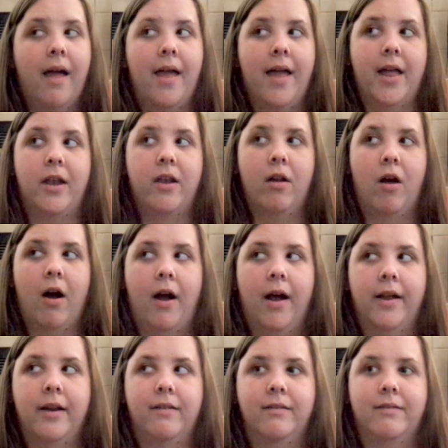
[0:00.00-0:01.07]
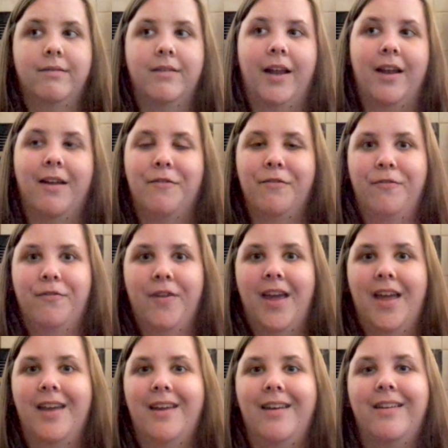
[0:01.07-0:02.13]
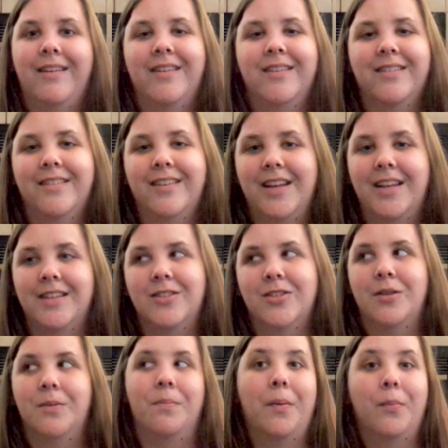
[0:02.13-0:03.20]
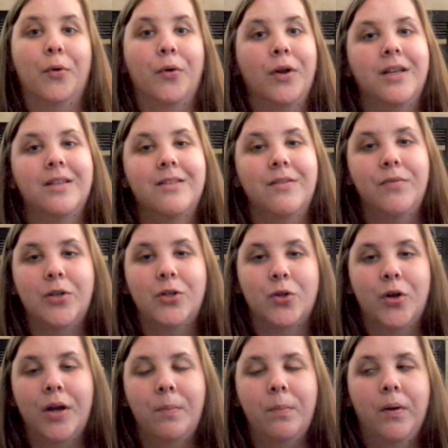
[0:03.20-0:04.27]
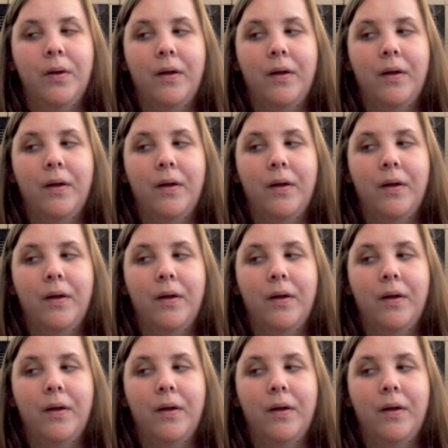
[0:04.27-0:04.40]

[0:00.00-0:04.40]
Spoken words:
and not let it fade into the memories of the trip.